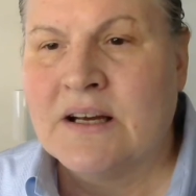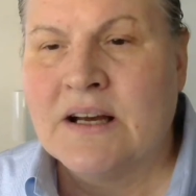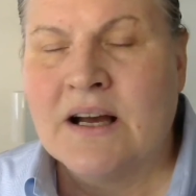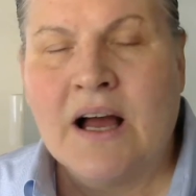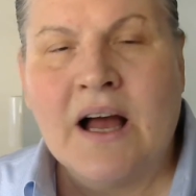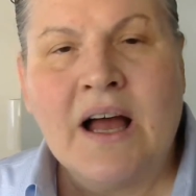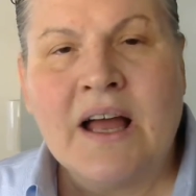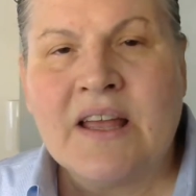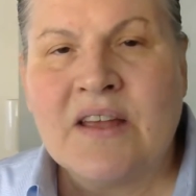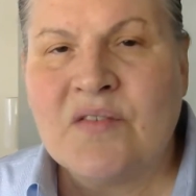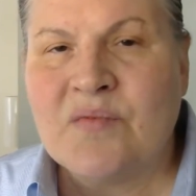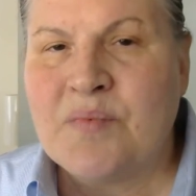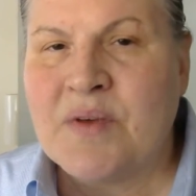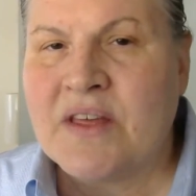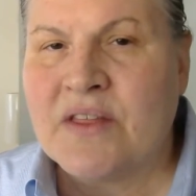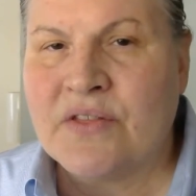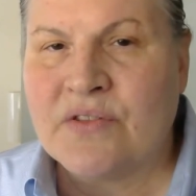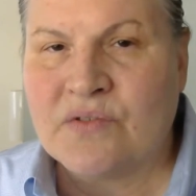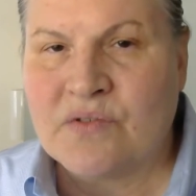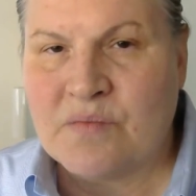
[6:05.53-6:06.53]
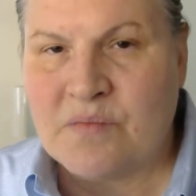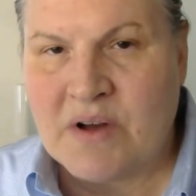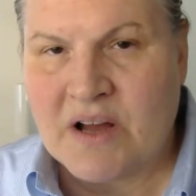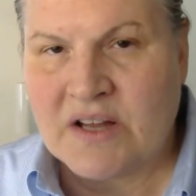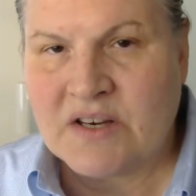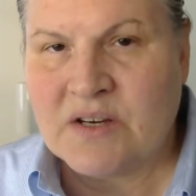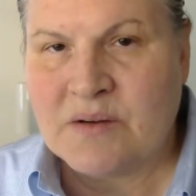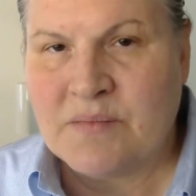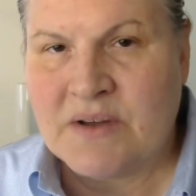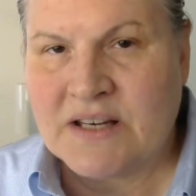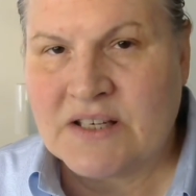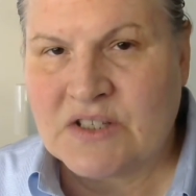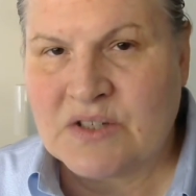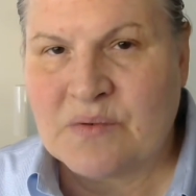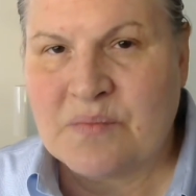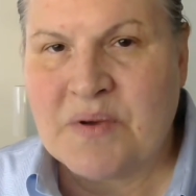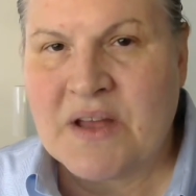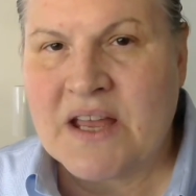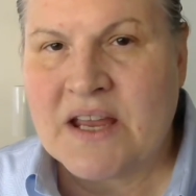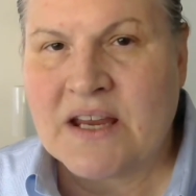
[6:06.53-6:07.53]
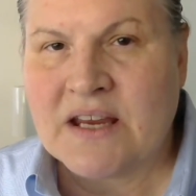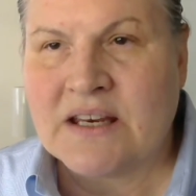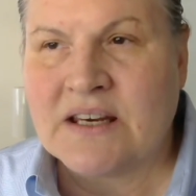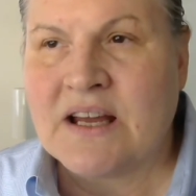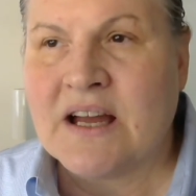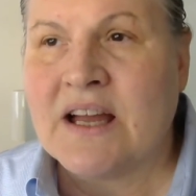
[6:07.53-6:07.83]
I have been through monumental pain.